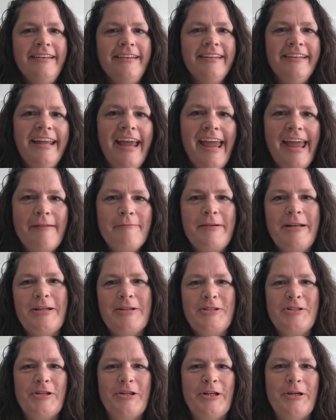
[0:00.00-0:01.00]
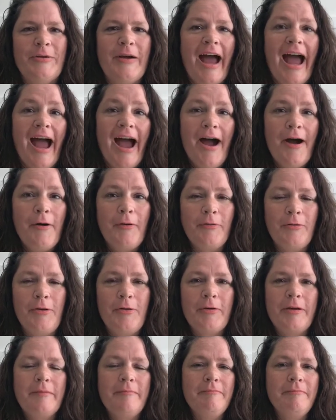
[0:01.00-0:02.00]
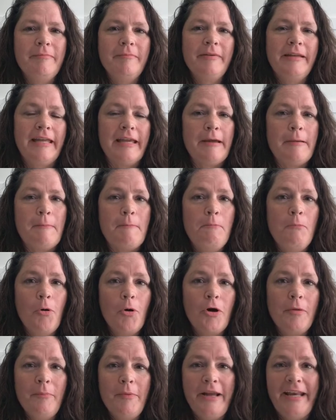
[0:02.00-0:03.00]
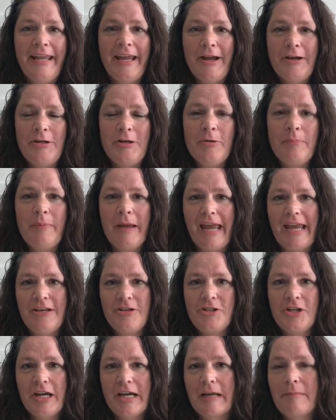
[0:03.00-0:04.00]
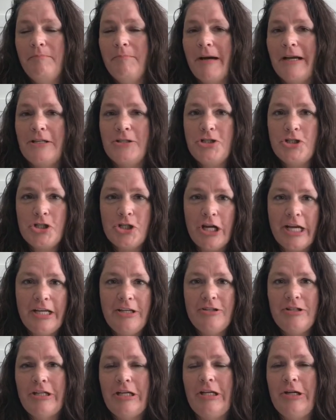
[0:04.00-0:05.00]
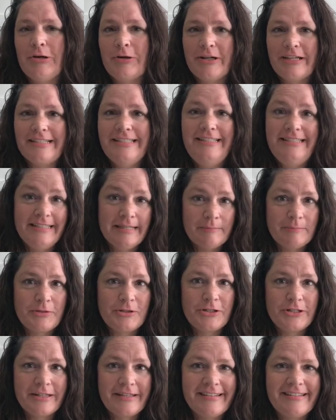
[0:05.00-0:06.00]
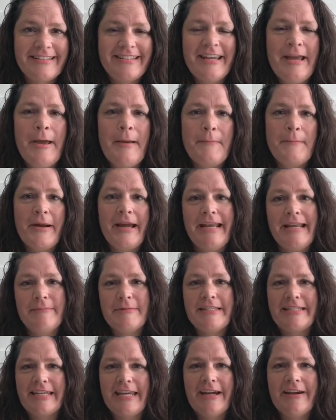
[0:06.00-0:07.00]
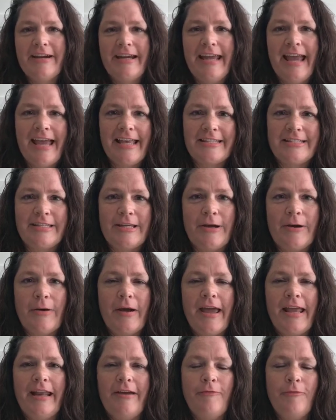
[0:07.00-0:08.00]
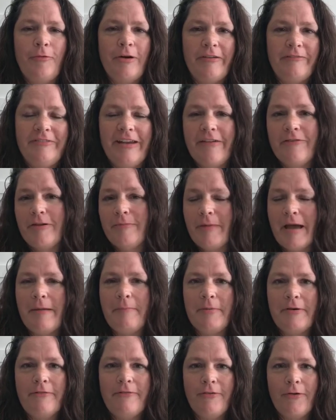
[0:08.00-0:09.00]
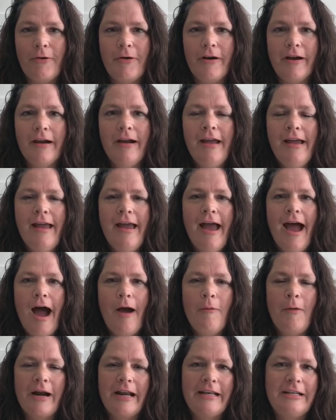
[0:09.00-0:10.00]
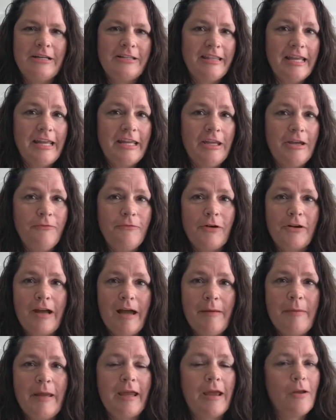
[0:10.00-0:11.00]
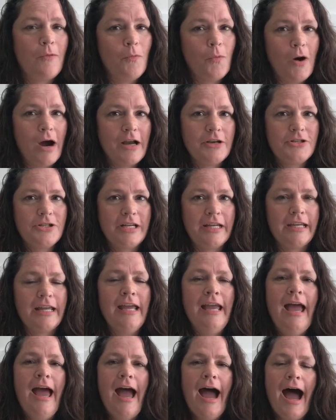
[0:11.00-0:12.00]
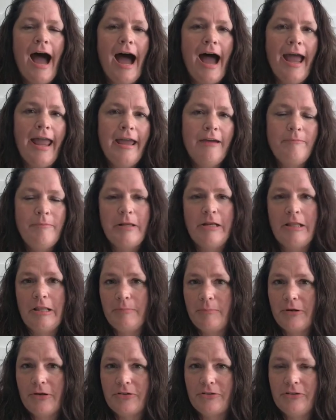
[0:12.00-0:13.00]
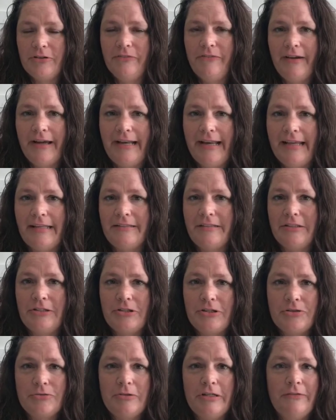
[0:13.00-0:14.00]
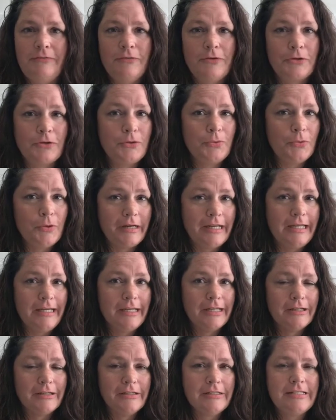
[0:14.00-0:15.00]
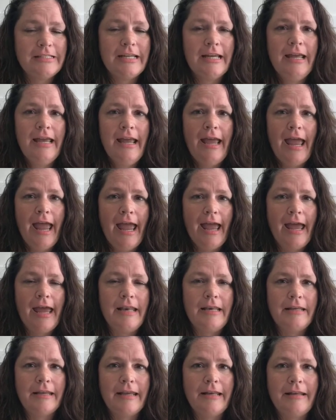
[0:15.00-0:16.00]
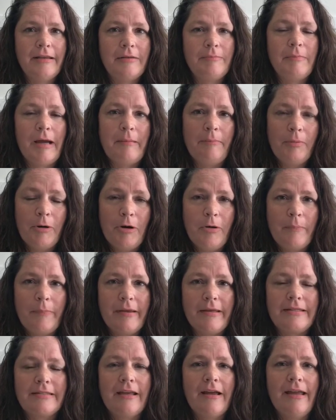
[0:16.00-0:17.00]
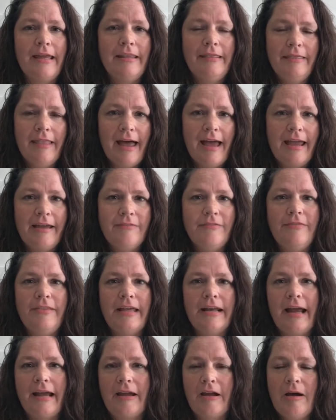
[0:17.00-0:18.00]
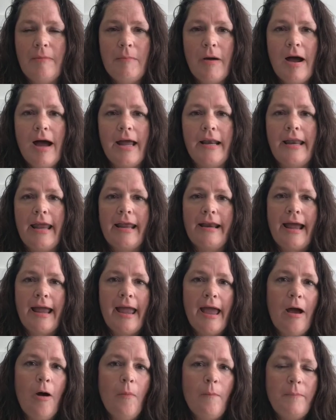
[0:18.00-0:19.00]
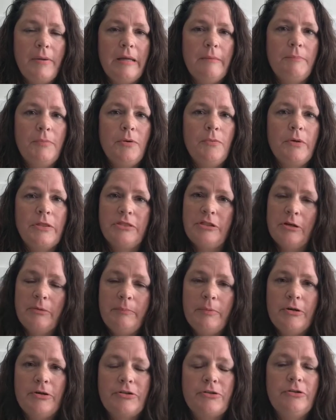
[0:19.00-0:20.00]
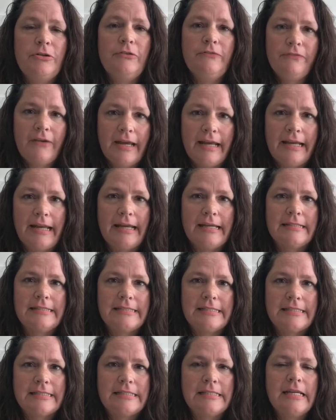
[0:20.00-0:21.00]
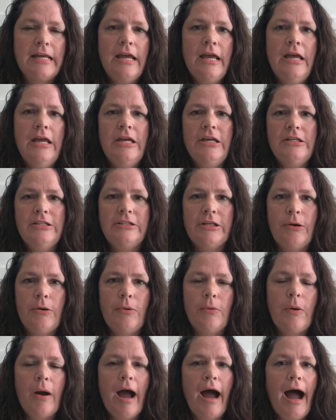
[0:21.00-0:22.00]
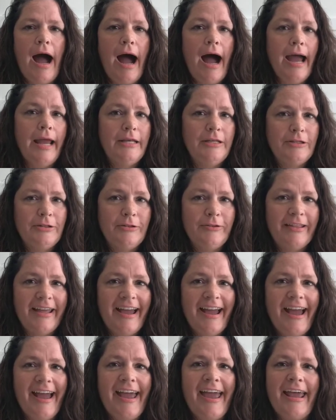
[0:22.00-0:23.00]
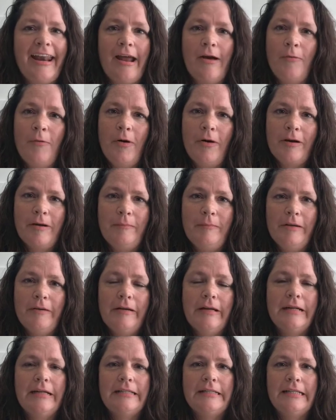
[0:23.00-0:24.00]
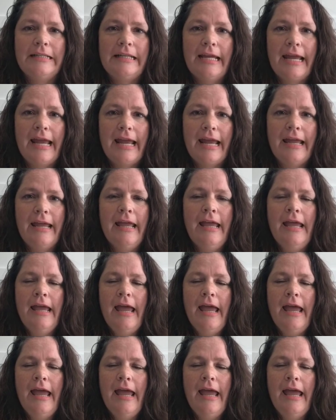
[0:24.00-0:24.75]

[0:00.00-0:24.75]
Today I'm going to show you how you can get more money on your paycheck by changing your exemptions. My name is Carrie Esso, and if we've never met before, I wanted to thank you for coming and watching. I have been in the personal finance industry for 20 years, and it is my purpose in life that I come on and I help people with their personal finances. So I do that, and I welcome you here today.